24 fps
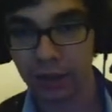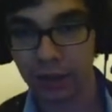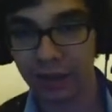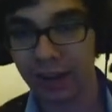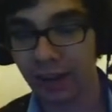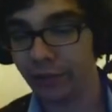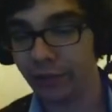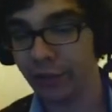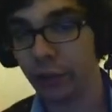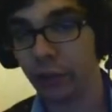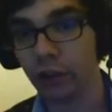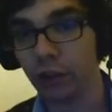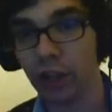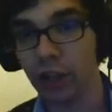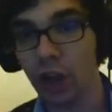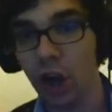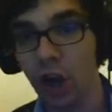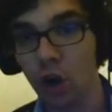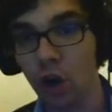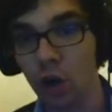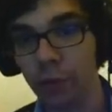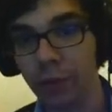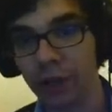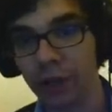I have it on
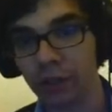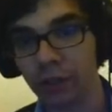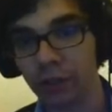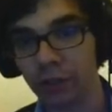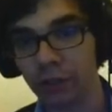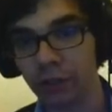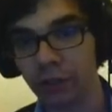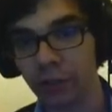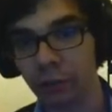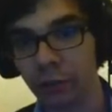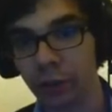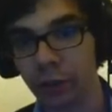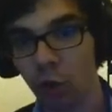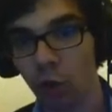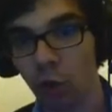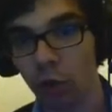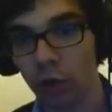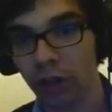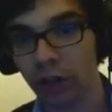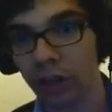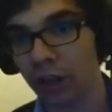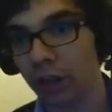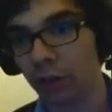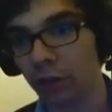low because of the
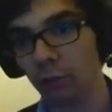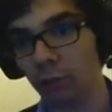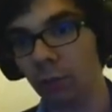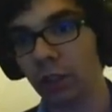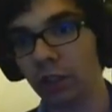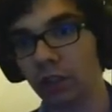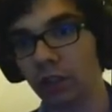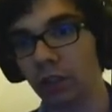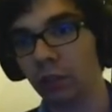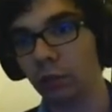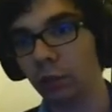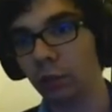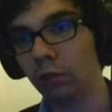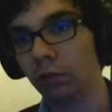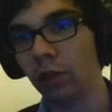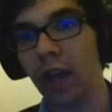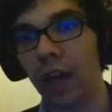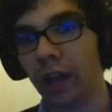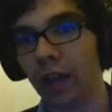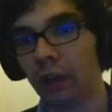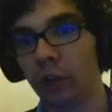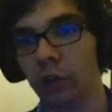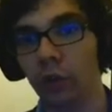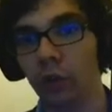recording. I don't want it to
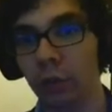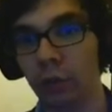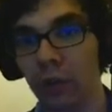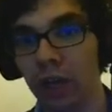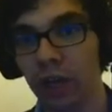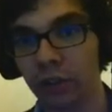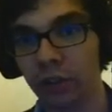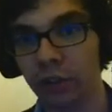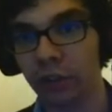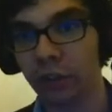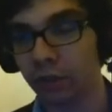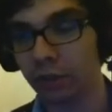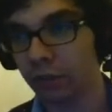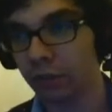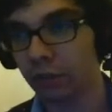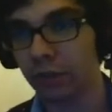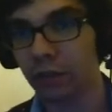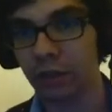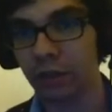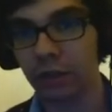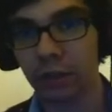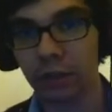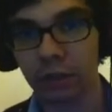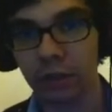lag too much.
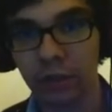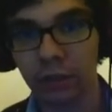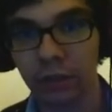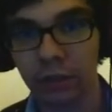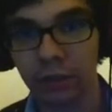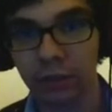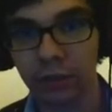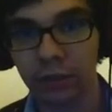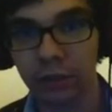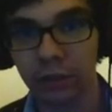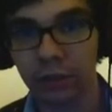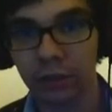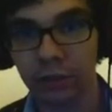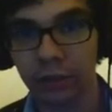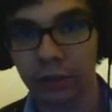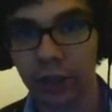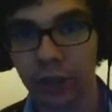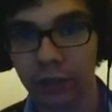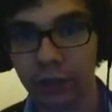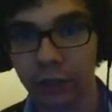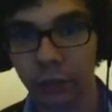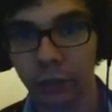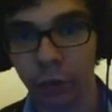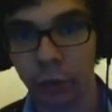
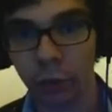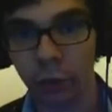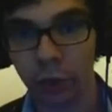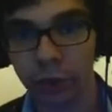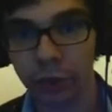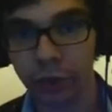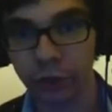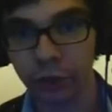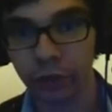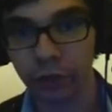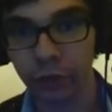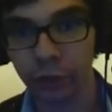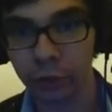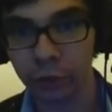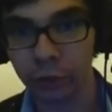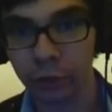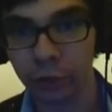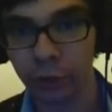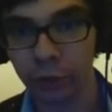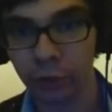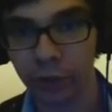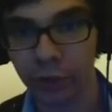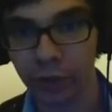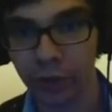Also, don't question those
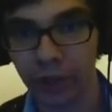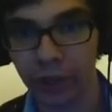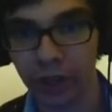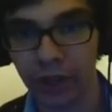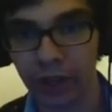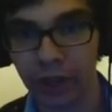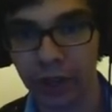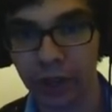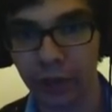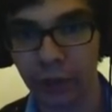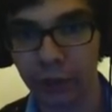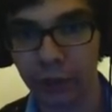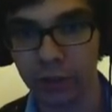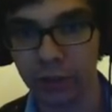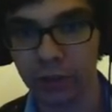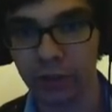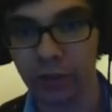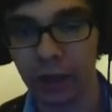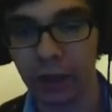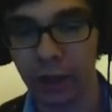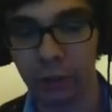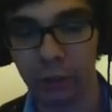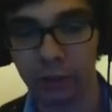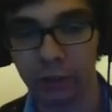two over there.
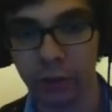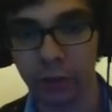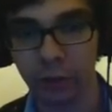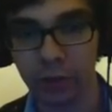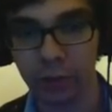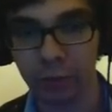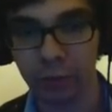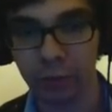That was from